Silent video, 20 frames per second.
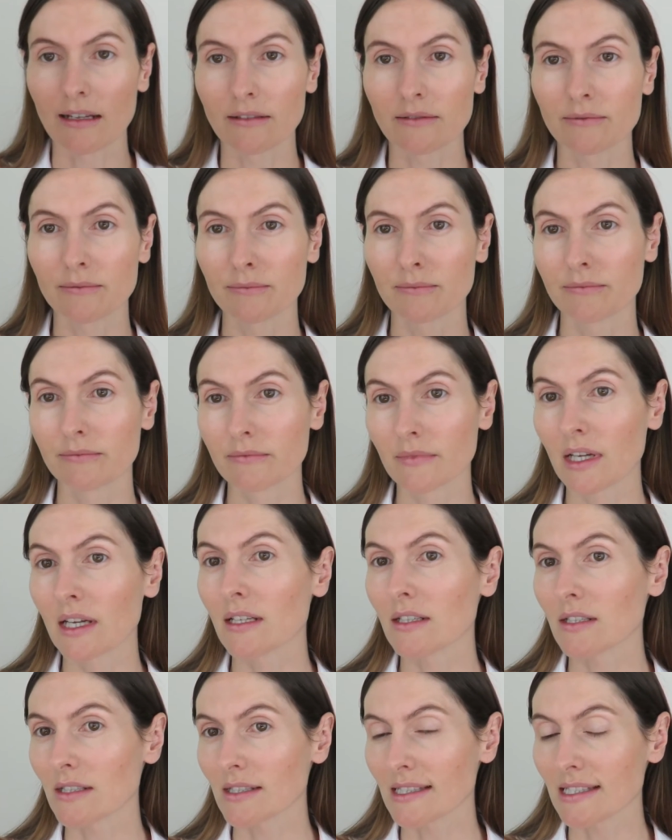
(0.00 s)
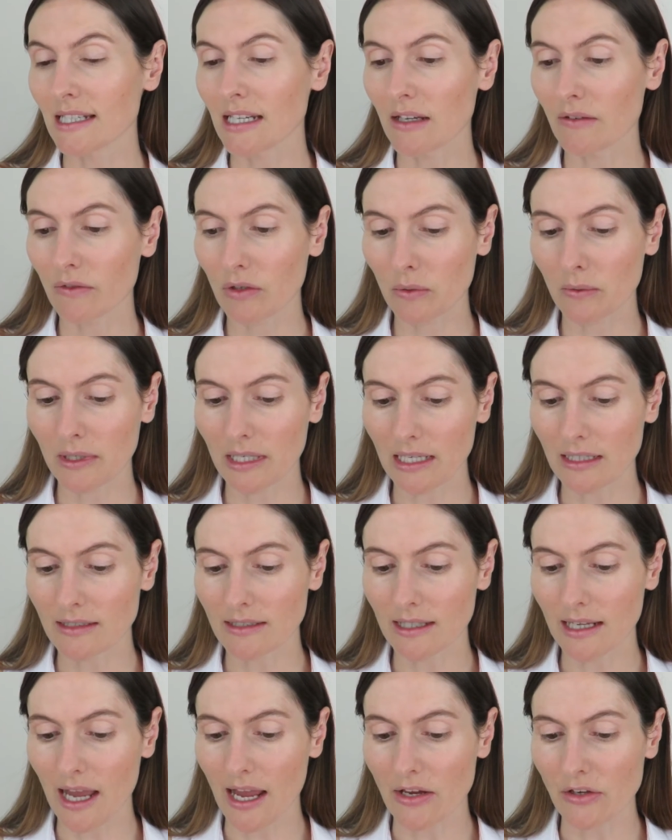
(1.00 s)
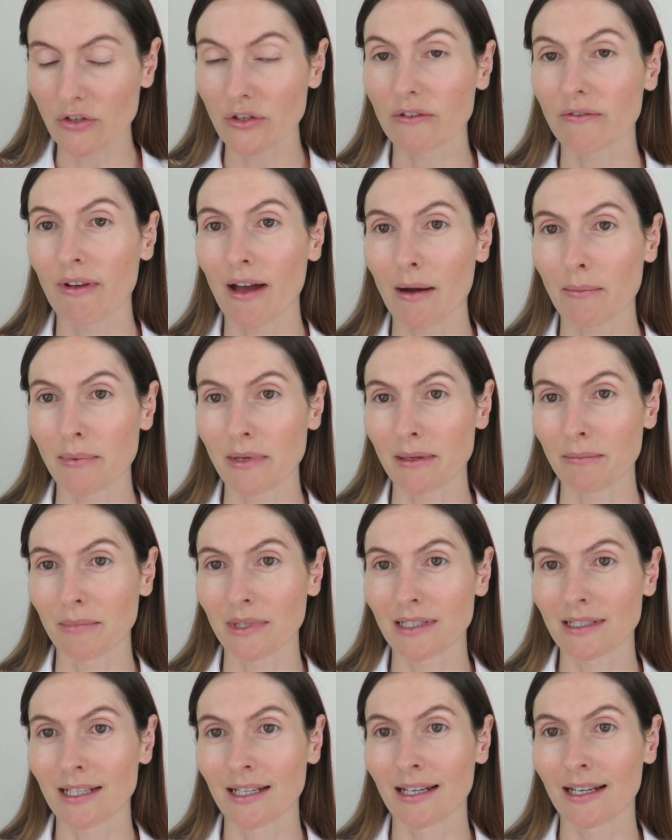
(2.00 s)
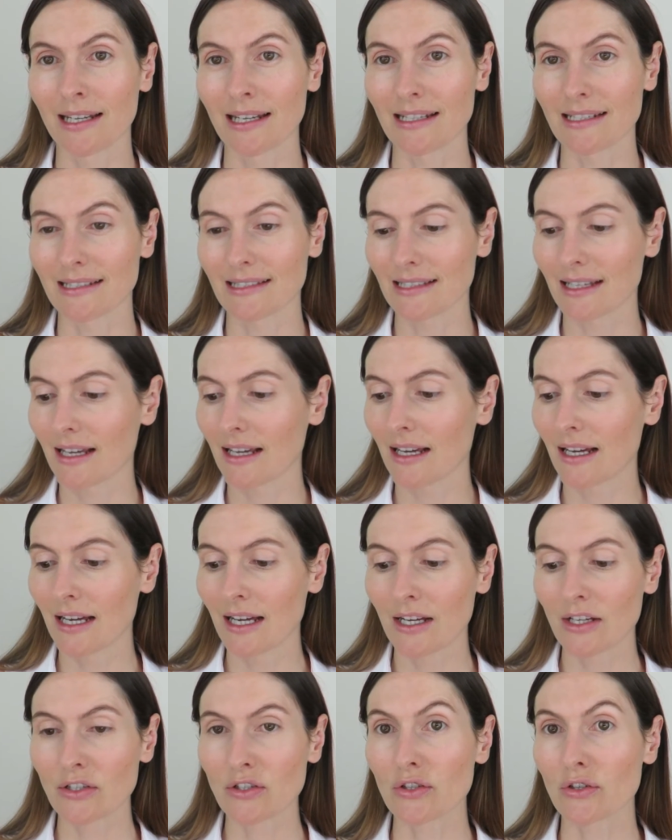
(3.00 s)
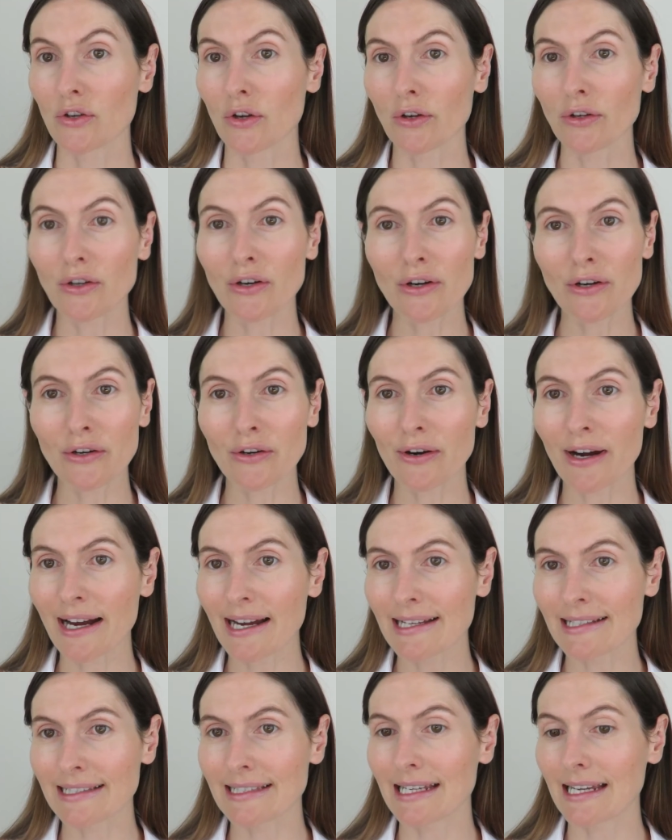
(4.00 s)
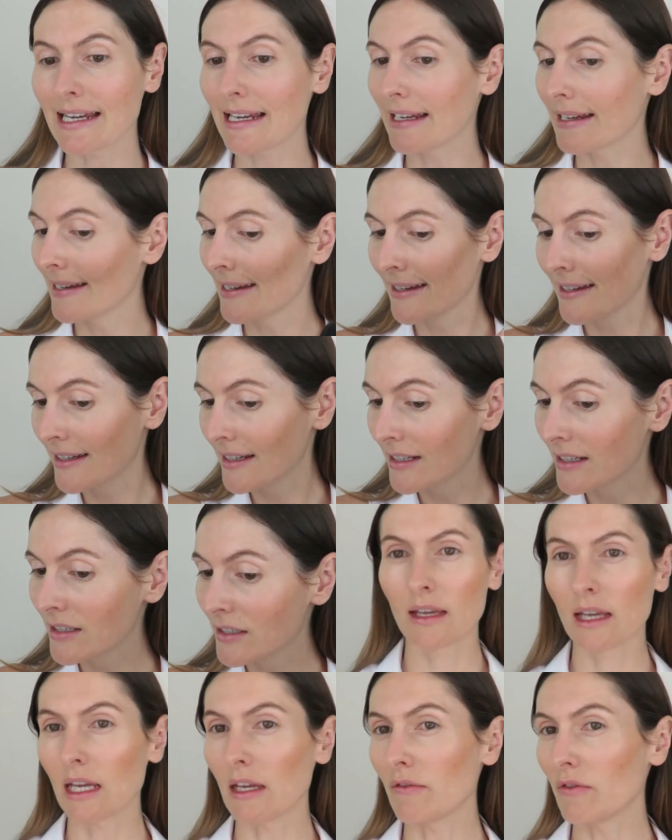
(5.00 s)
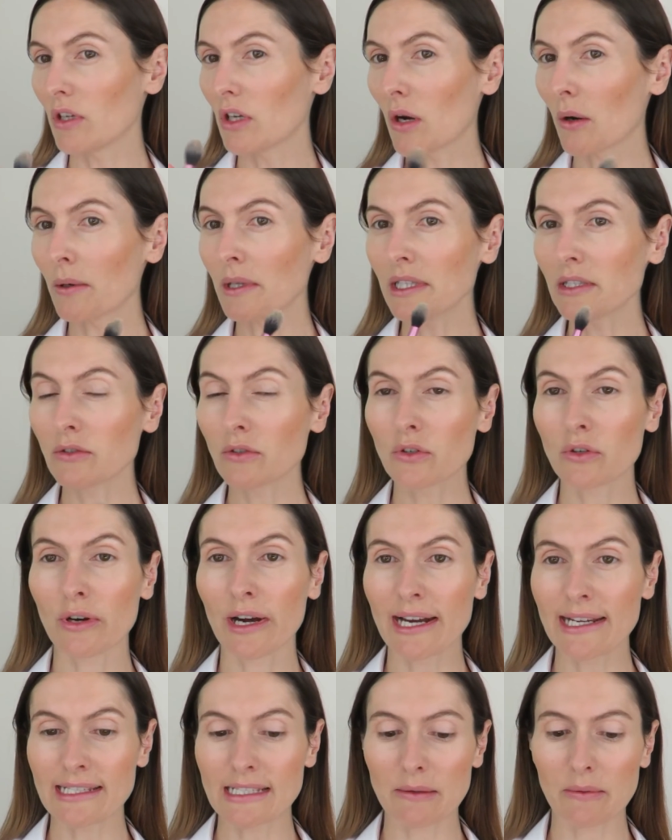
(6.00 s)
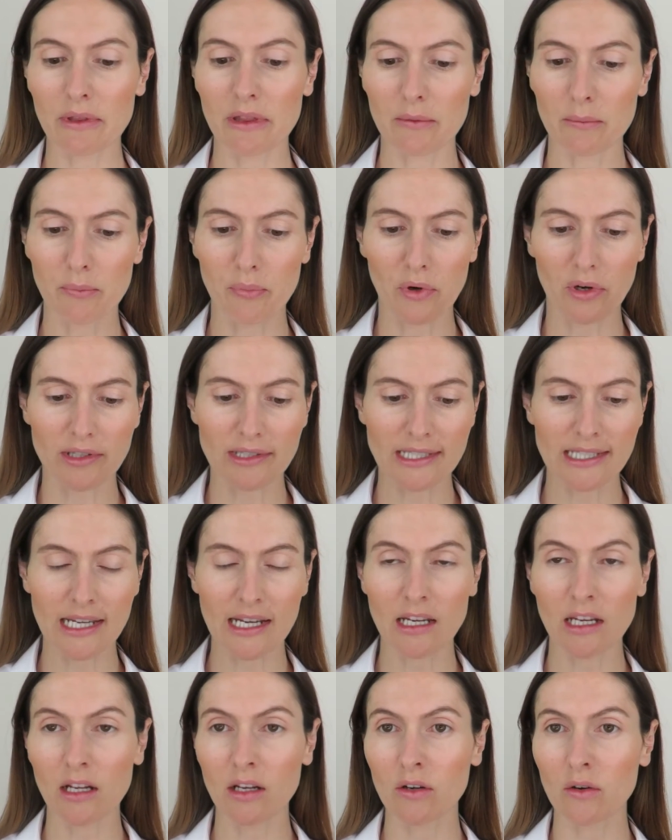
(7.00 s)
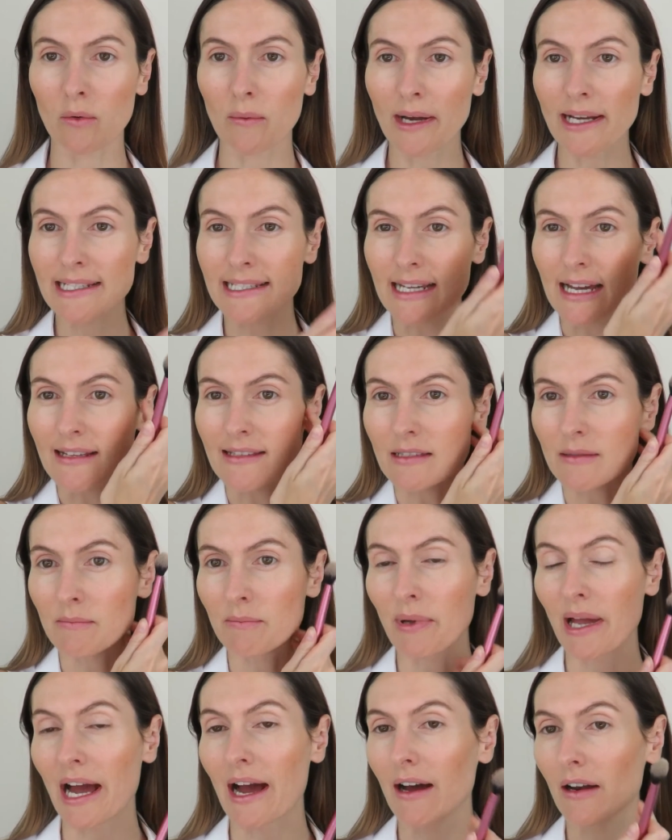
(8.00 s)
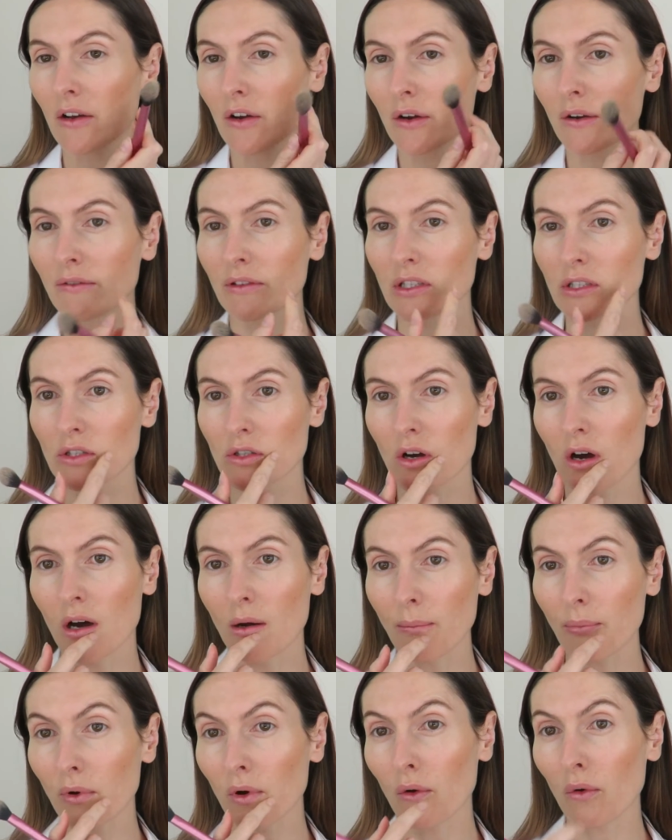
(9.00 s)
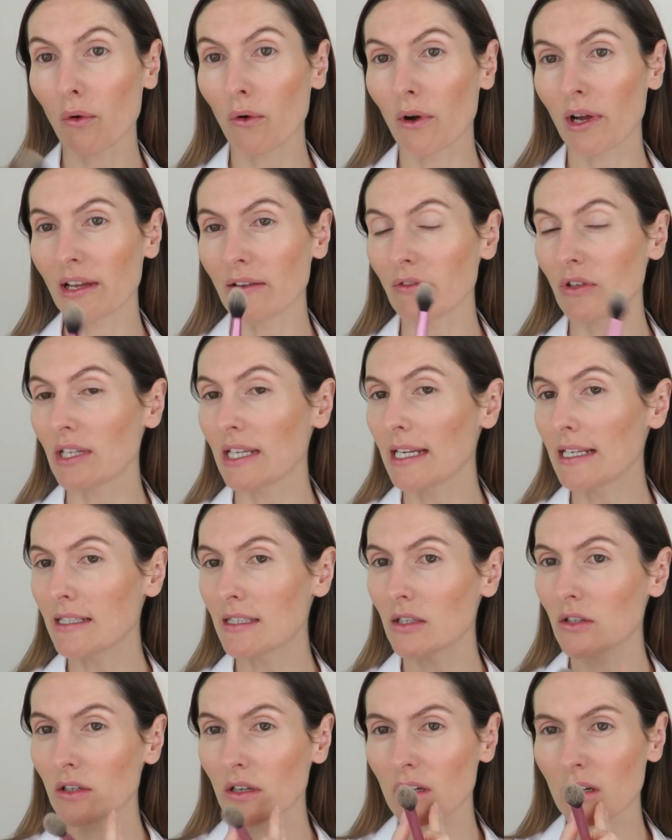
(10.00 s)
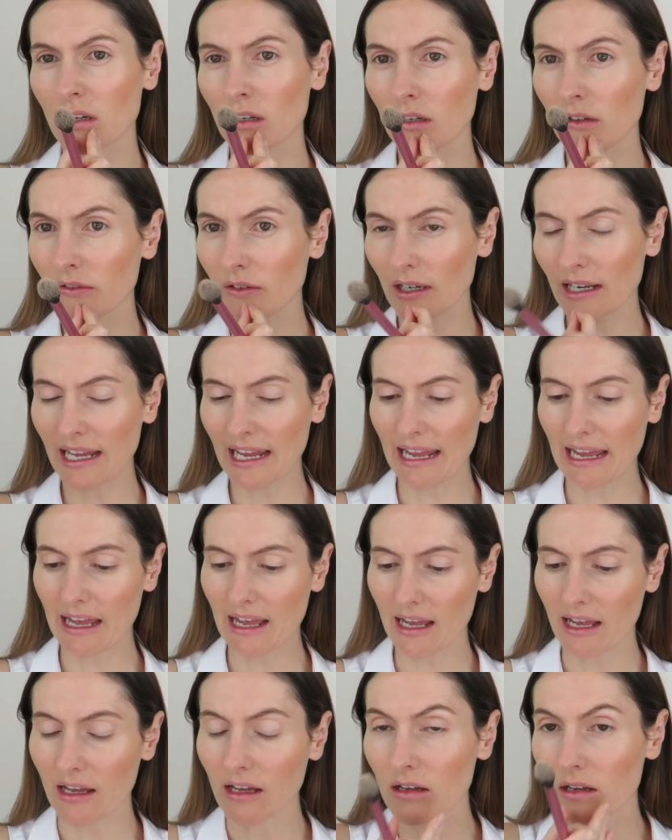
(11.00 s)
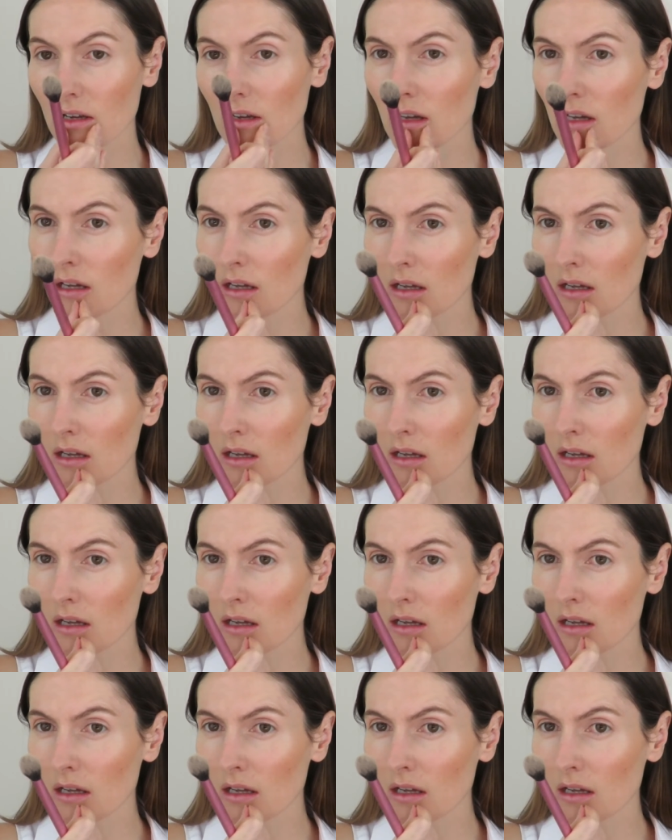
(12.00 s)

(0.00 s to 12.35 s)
that, just to give you an indication of how pigmented it is. So don't go crazy. If you go a little crazy with the bronzer, you can always add some powder over the top, or if you need to, oh, I've got a hair.